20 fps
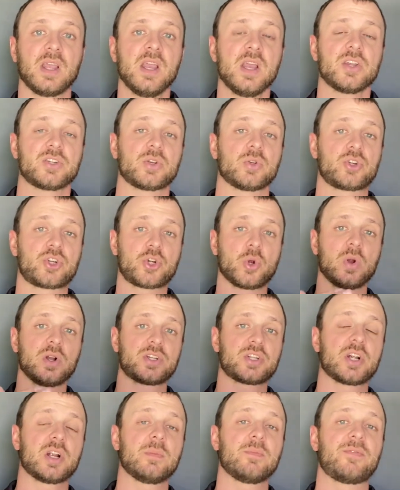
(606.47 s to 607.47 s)
So
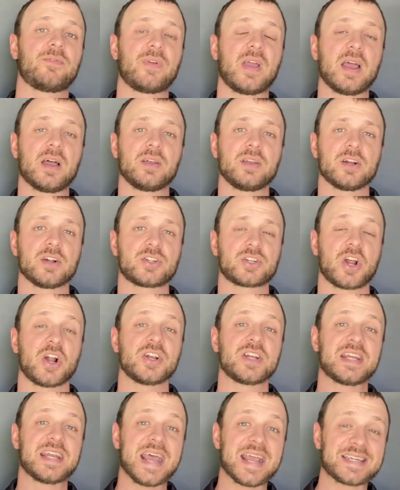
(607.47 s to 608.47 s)
short-term failures are
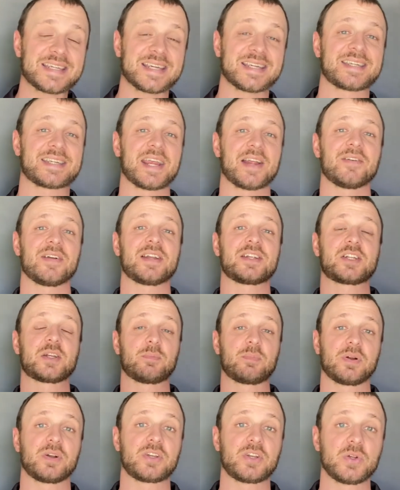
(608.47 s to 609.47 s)
necessary to
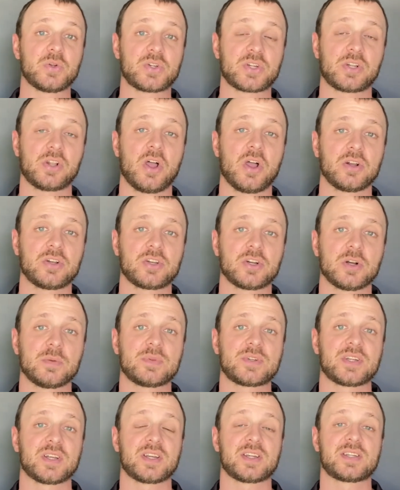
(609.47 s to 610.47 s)
produce long-term
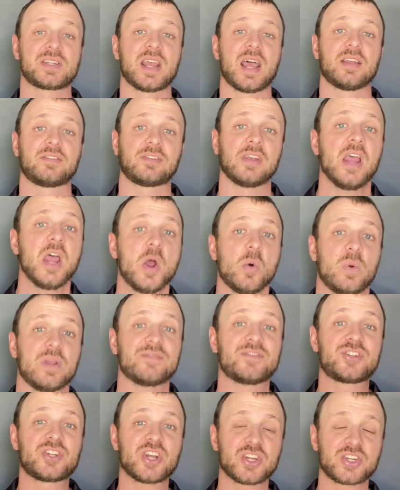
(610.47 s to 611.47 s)
success.
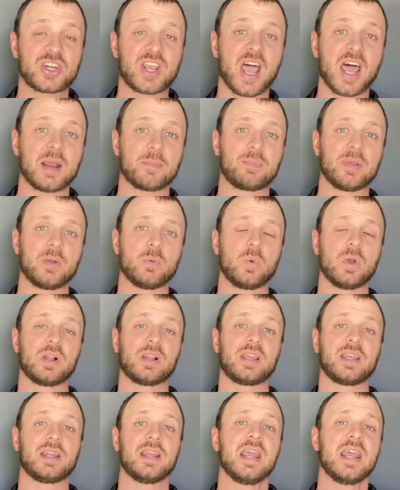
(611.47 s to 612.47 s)
We've just got to be
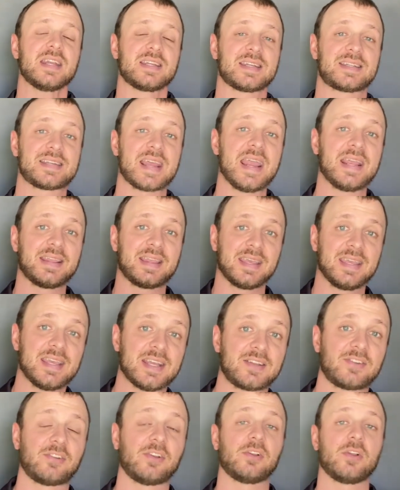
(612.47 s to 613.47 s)
willing to take the
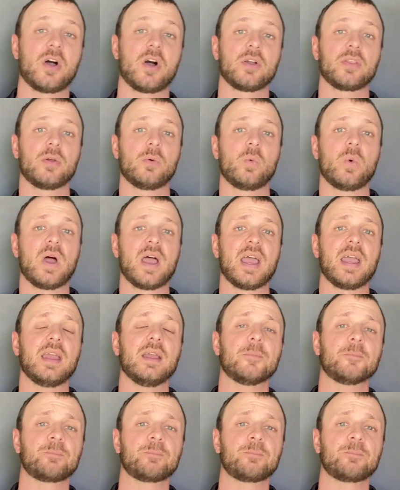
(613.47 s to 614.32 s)
hits along the way.